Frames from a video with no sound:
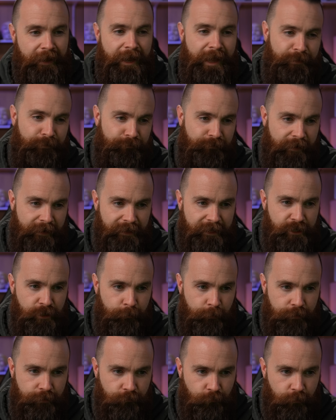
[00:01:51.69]
And finally,
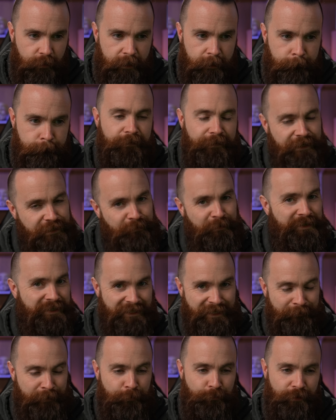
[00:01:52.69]
number three, this one's
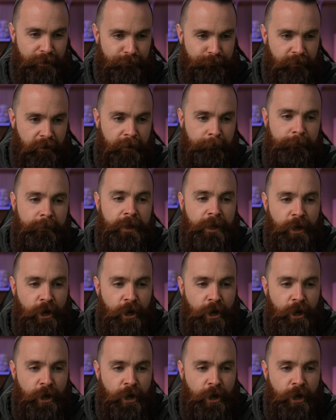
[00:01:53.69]
going to be pretty fun.